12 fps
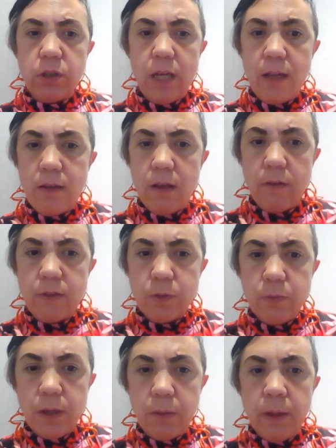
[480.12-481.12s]
there as
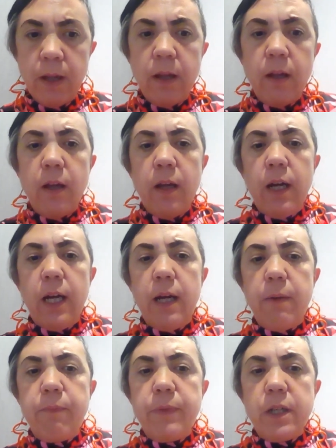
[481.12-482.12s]
well.
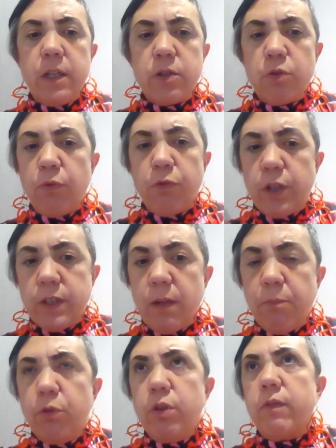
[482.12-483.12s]
So, for example,
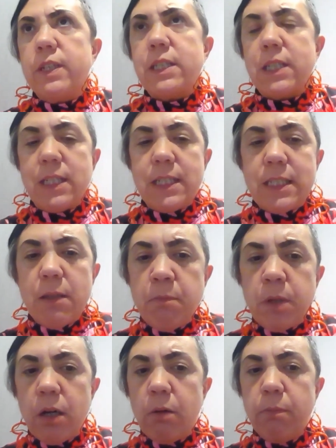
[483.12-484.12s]
the risk that some
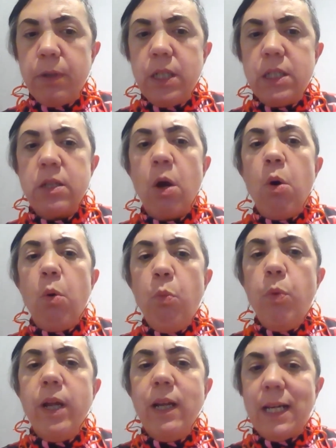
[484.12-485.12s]
companies
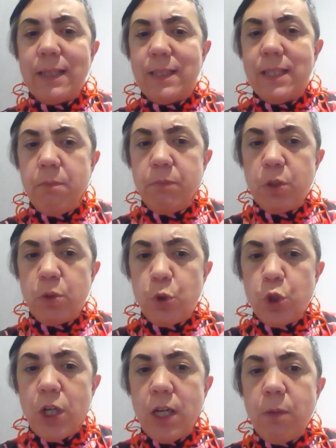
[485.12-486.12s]
will attempt to
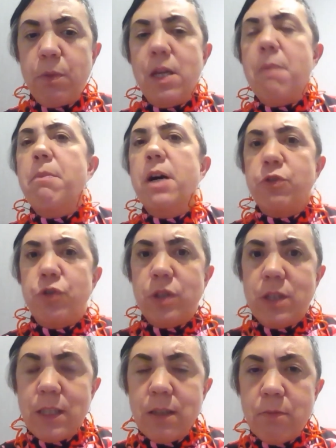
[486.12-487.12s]
shape the emerging
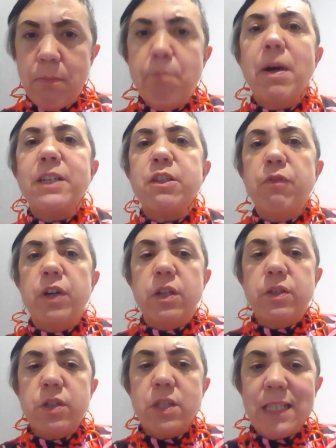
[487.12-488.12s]
metaverse
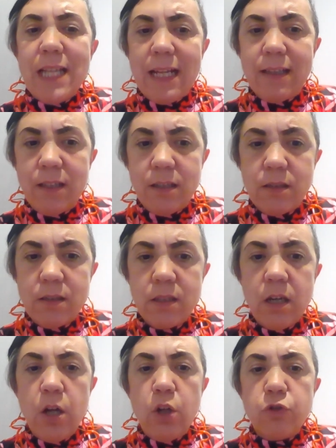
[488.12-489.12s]
standards
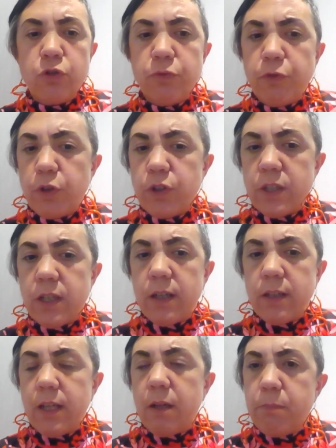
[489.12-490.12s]
to foster
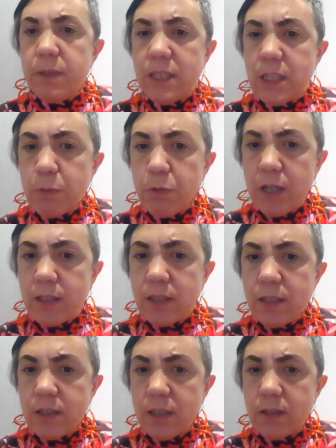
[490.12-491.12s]
their business
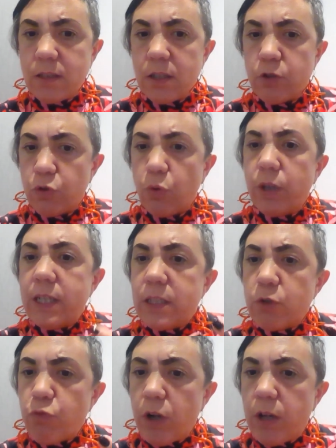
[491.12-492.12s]
practices. So this is
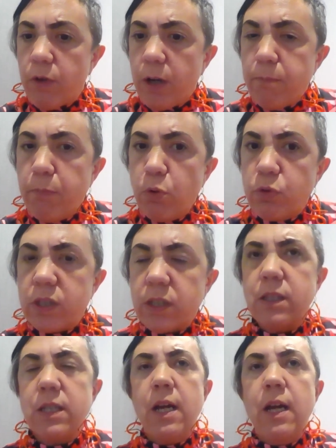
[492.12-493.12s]
really, really important.
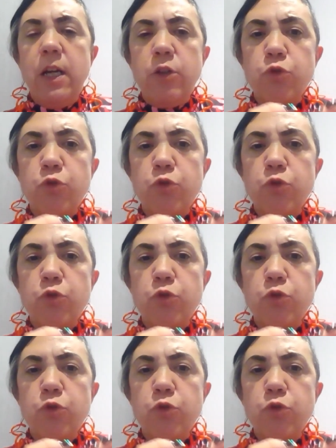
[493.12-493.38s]
So